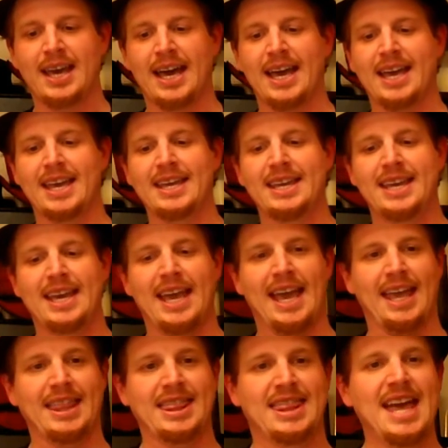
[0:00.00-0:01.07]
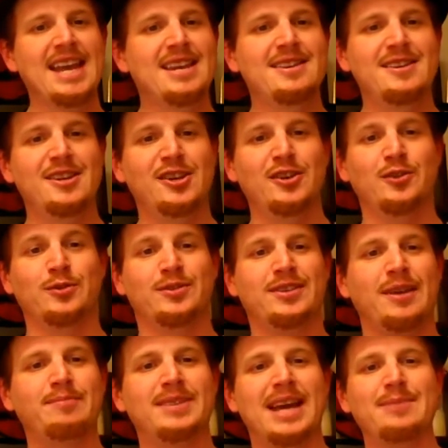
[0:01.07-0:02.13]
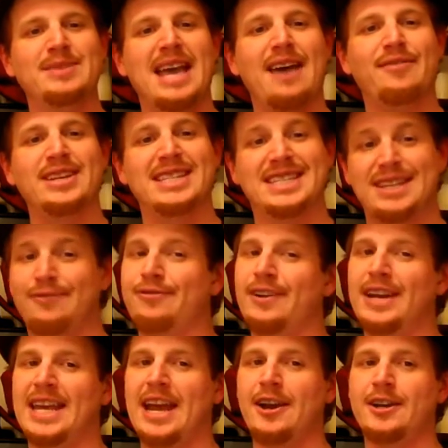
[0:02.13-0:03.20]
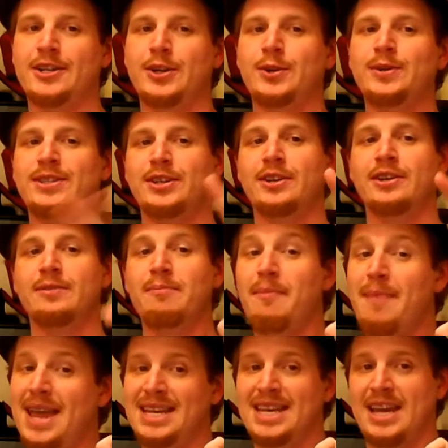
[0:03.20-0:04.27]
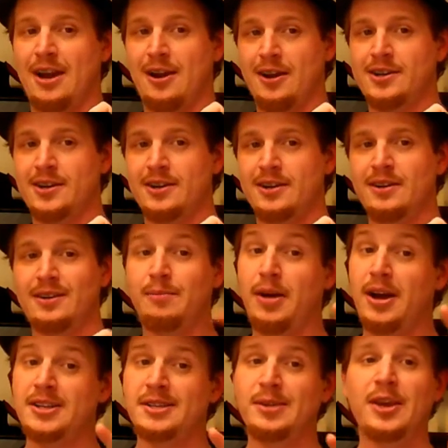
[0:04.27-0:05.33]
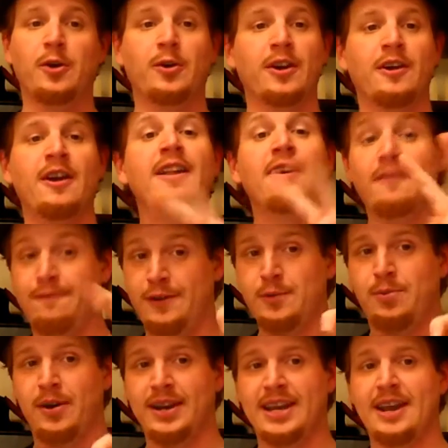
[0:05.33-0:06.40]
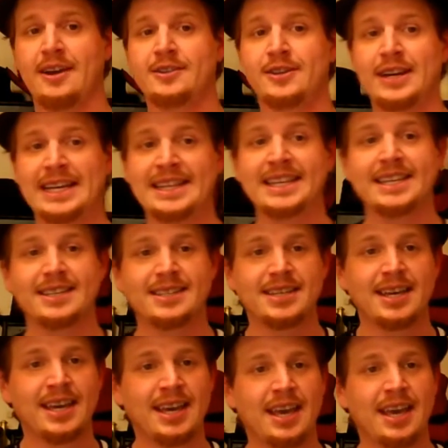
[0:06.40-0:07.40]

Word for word: Uh, then you sometimes have a different character who's your main character, possibly, or your viewpoint character at least.